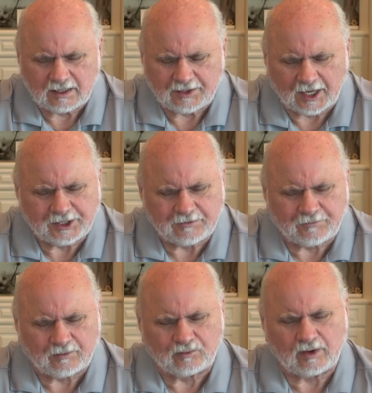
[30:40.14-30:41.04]
Thank you
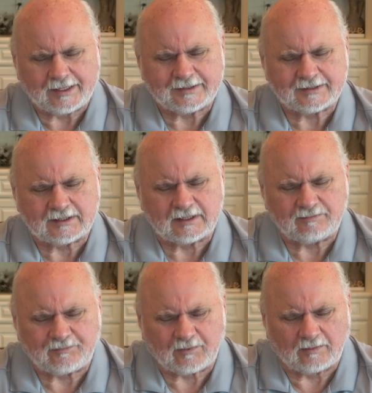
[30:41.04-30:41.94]
for raising
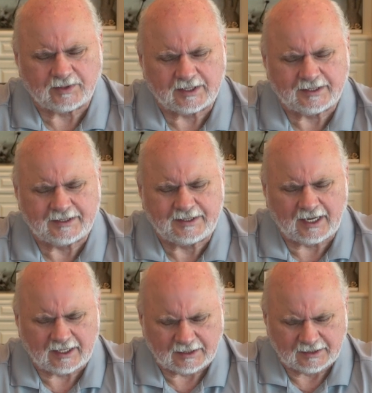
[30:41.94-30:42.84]
him from the
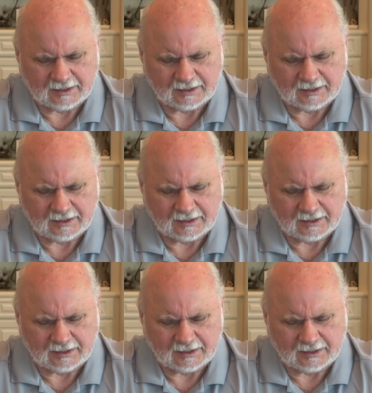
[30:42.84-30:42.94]
dead,